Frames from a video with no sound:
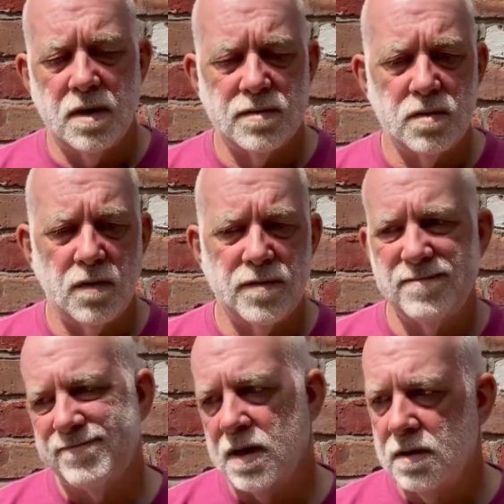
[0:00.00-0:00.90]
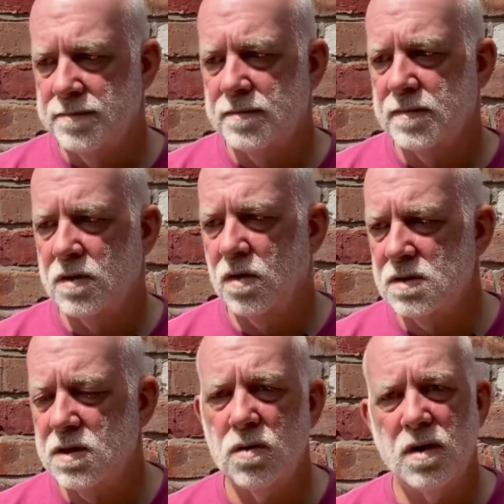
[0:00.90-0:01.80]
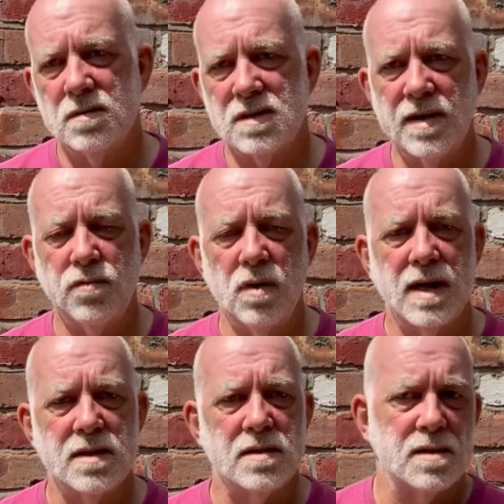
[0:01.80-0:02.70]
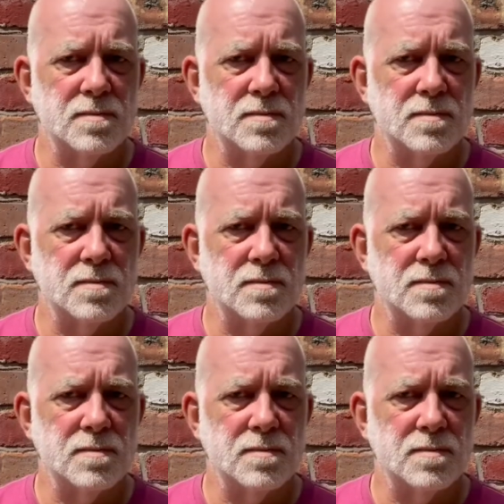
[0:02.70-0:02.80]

I've sort of still got several lenses,